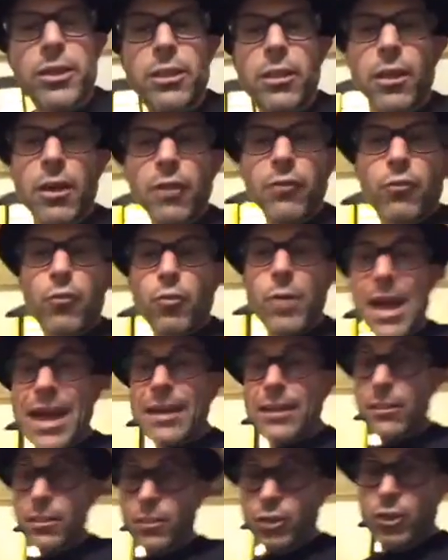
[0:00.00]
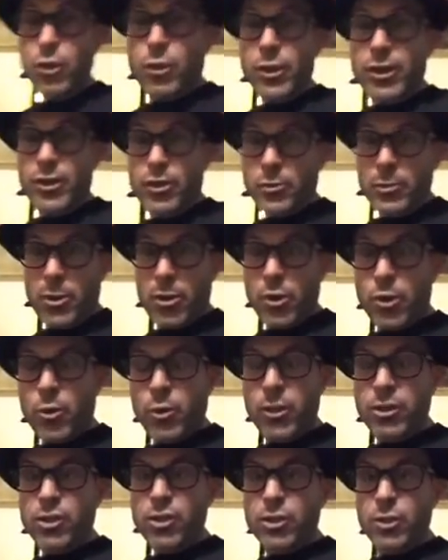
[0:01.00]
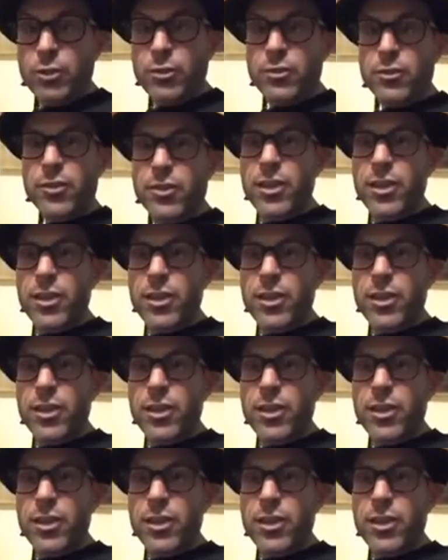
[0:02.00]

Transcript: love radically transparent questions.